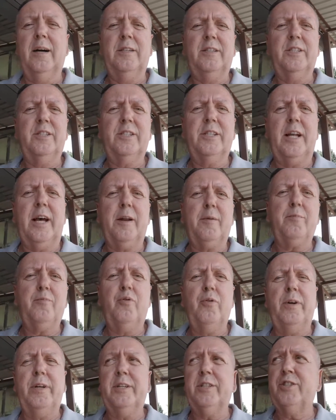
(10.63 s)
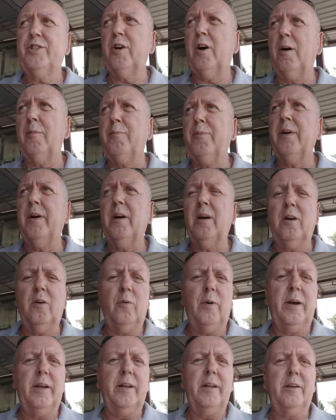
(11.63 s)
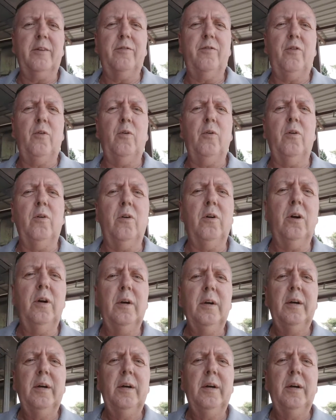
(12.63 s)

Just at Pui's shop here, waiting to